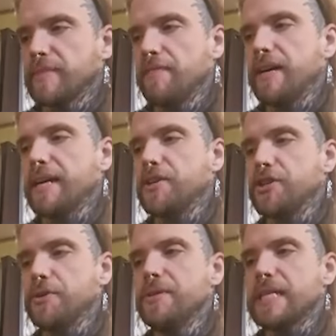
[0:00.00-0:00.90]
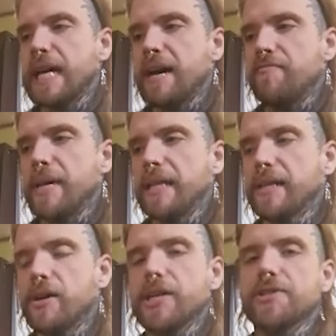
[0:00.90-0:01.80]
if I could choose to have my
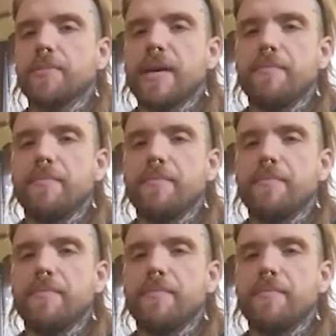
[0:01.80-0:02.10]
lyrics or my